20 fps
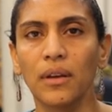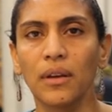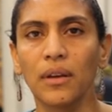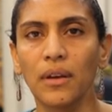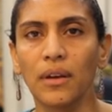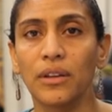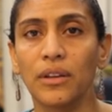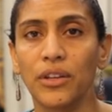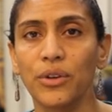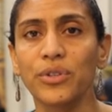
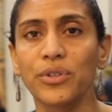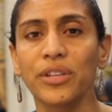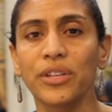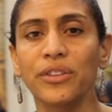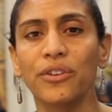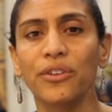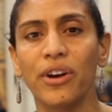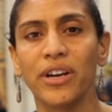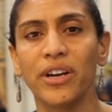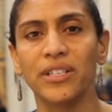Using the
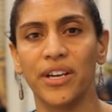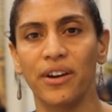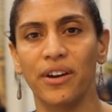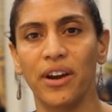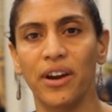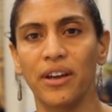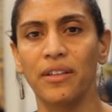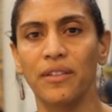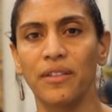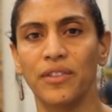criteria
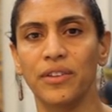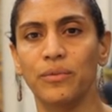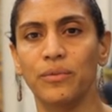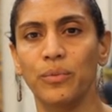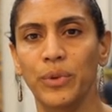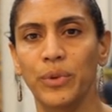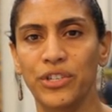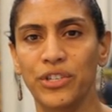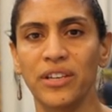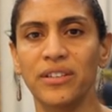that we
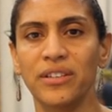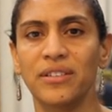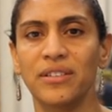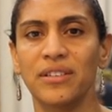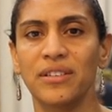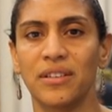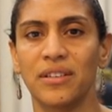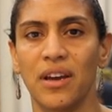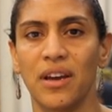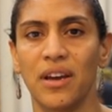just
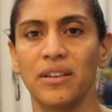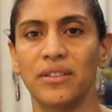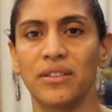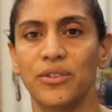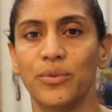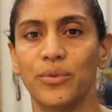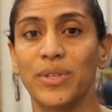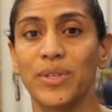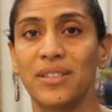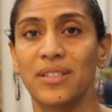discussed to
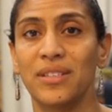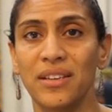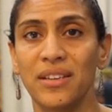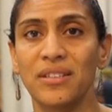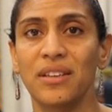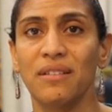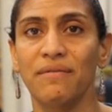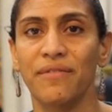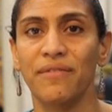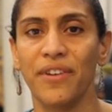assess the
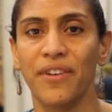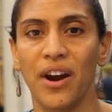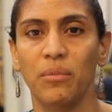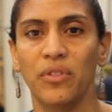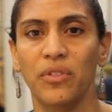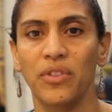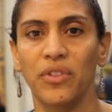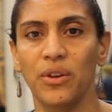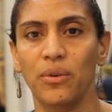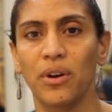environment that
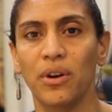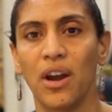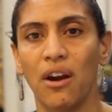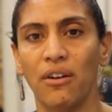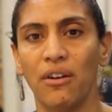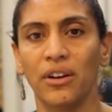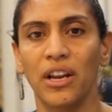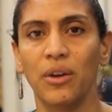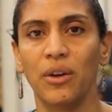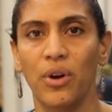you are
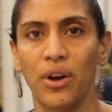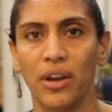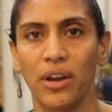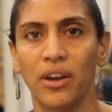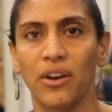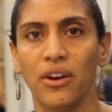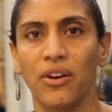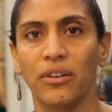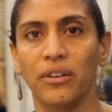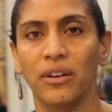currently working
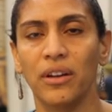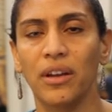on